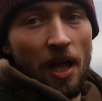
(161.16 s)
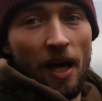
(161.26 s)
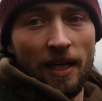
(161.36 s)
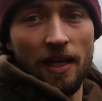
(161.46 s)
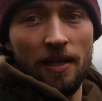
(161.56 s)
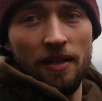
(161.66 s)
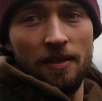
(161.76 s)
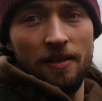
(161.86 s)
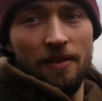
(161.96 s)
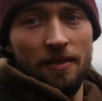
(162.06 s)
like
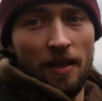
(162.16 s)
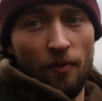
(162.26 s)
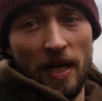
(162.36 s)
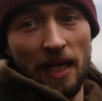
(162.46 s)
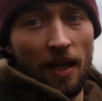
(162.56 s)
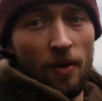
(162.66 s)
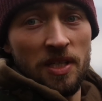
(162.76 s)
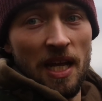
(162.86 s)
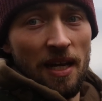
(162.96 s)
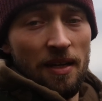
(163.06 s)
they're really
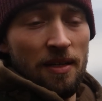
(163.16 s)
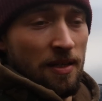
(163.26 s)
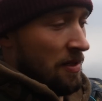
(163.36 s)
close in,